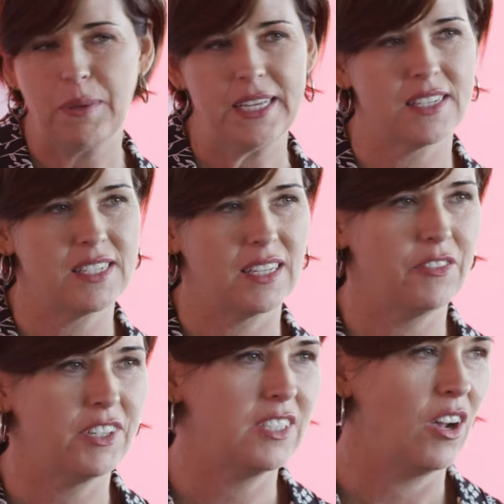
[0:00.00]
pizzas
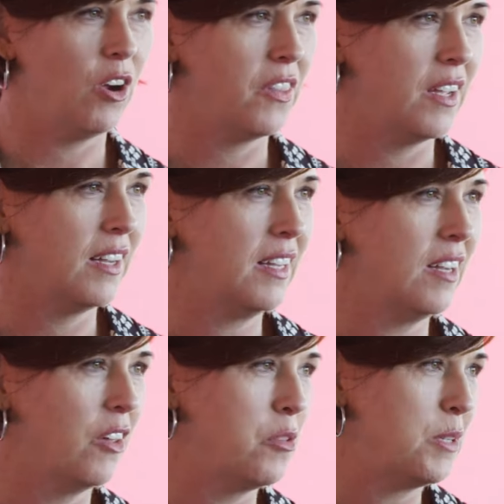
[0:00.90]
delivered to all the,
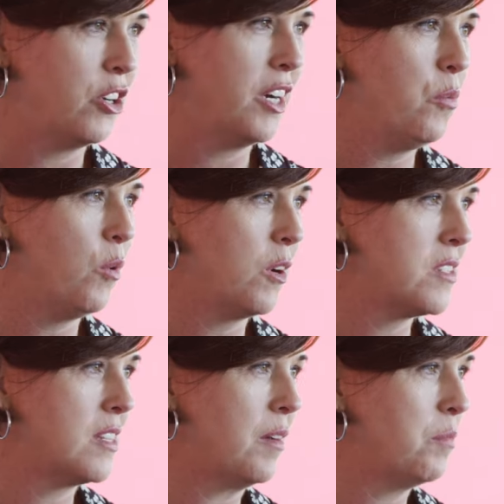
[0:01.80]
all the maternity
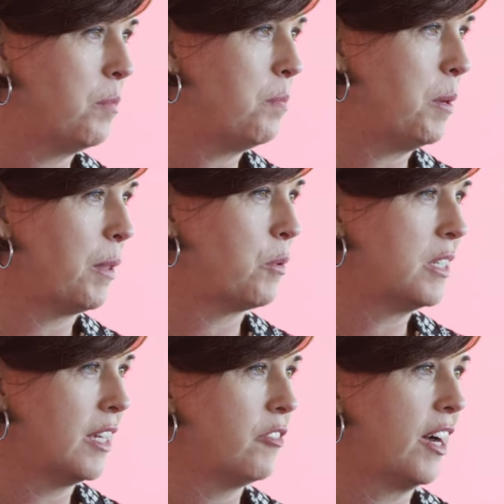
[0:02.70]
wards that people that were
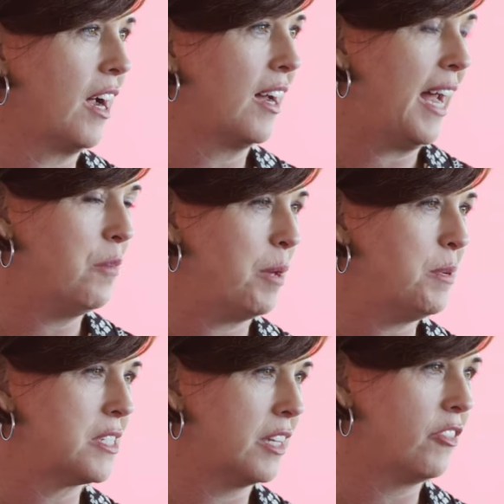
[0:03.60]
delivering on, had
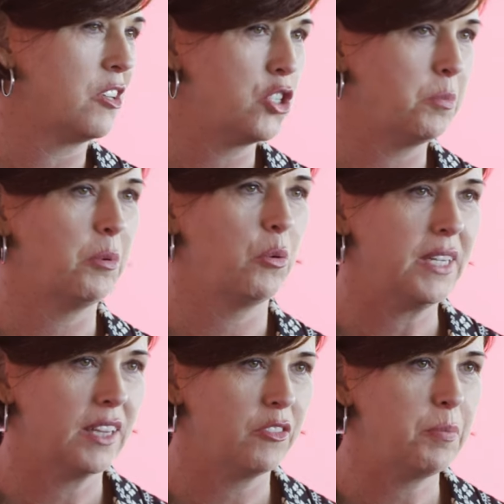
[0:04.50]
babies delivered on Super Bowl. We
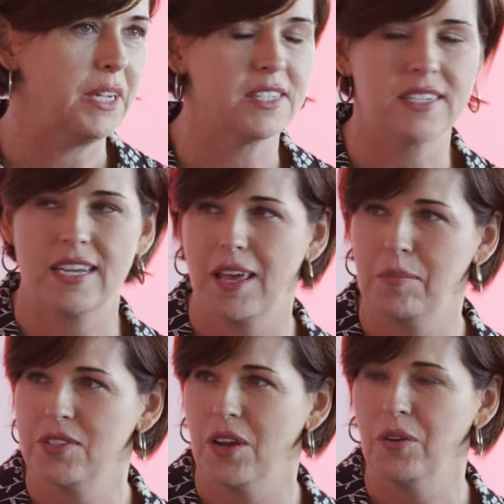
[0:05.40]
delivered pizzas to
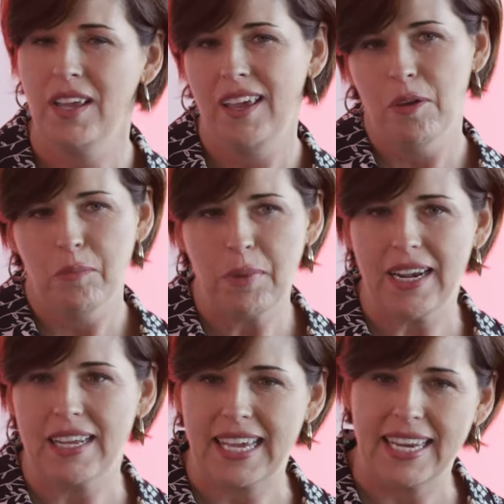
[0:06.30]
them. So
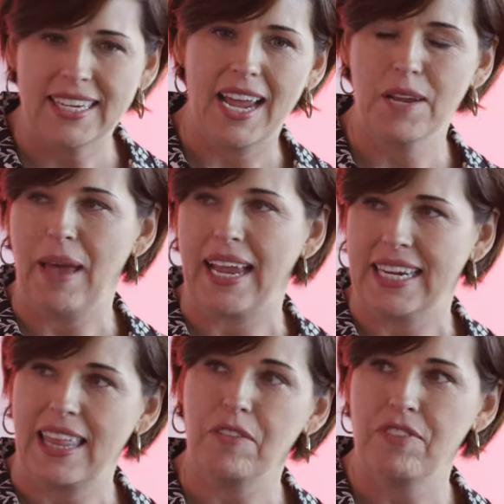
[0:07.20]
being, again, tying back
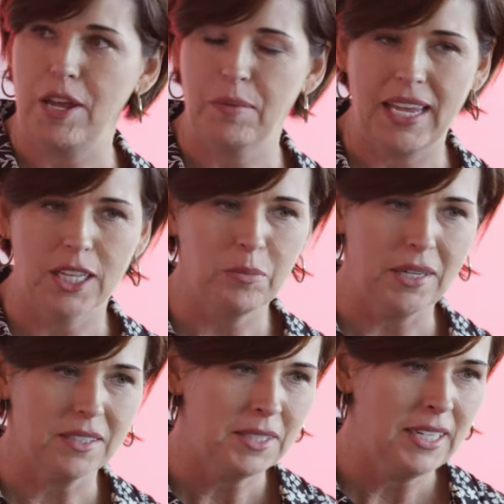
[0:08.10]
into that family
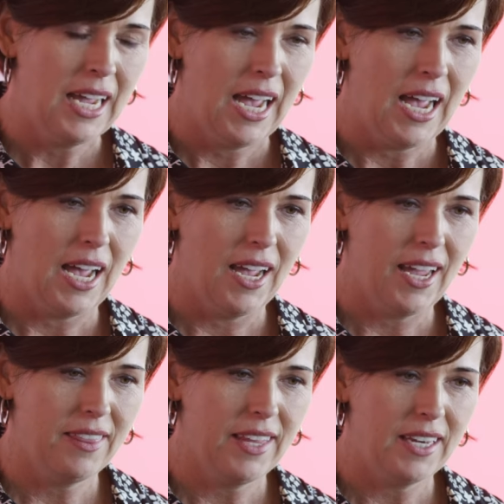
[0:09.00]
element. Uh,
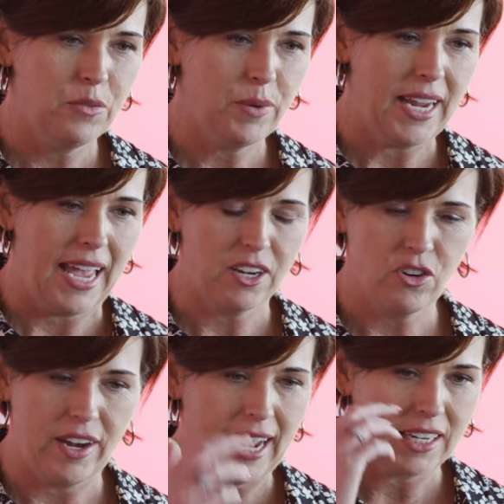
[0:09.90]
and then we had
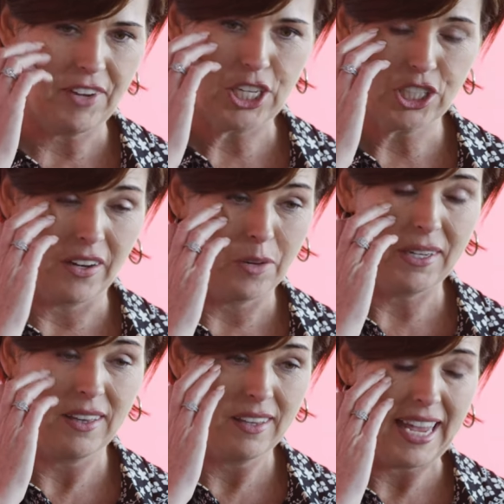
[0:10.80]
great activation area. I
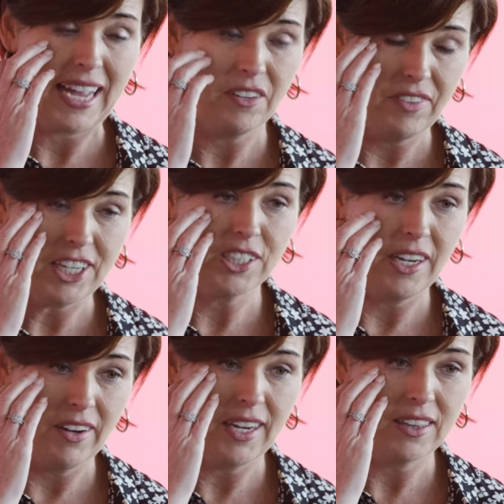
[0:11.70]
mean, the activation
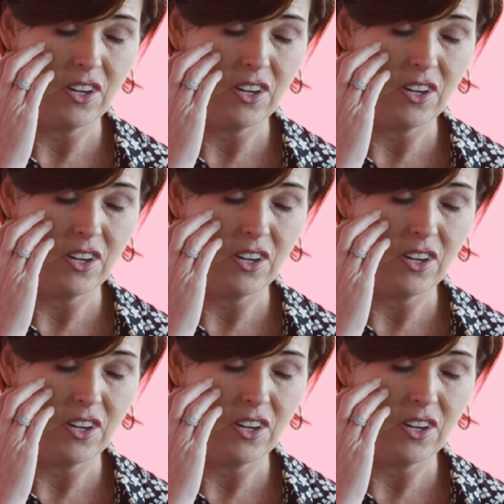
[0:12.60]
area at